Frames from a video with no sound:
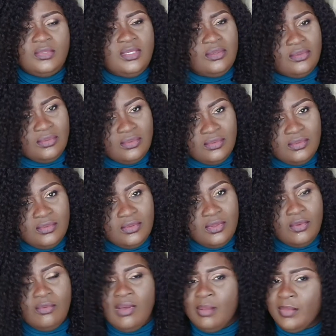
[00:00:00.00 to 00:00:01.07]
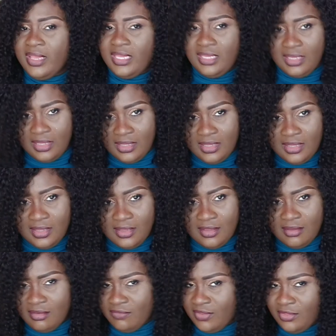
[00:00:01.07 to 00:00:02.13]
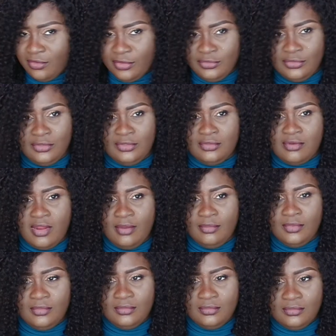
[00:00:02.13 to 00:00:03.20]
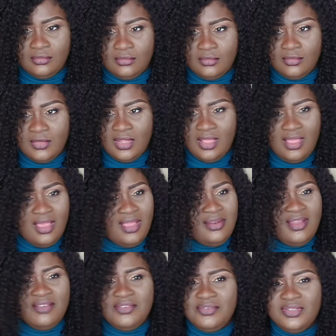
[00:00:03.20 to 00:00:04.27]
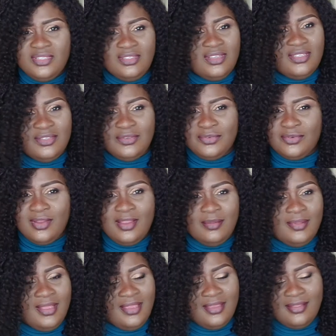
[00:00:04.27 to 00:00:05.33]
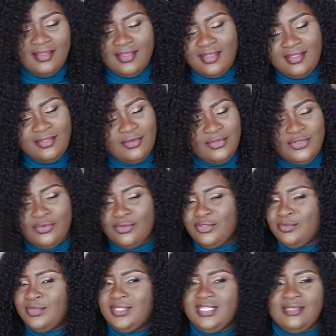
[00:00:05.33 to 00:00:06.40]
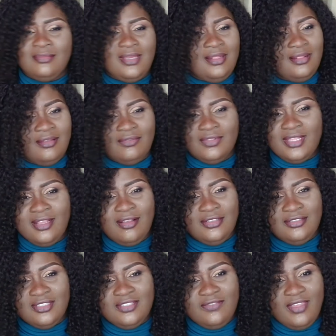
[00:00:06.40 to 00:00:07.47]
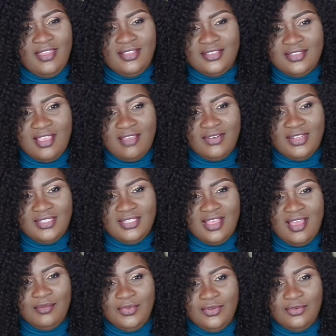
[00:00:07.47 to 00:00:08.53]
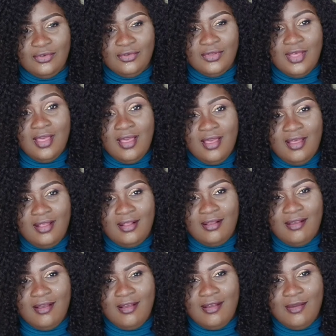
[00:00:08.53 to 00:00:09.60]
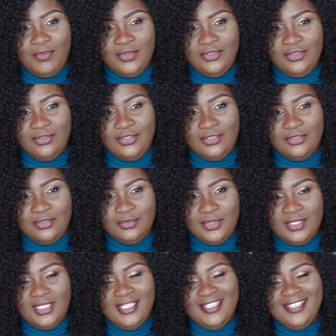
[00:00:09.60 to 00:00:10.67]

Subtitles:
People, why am I here? If you're not going to subscribe, I don't have a reason. Just subscribe. Like, don't you want to be seeing my lovely, gorgeous face every time you open your till?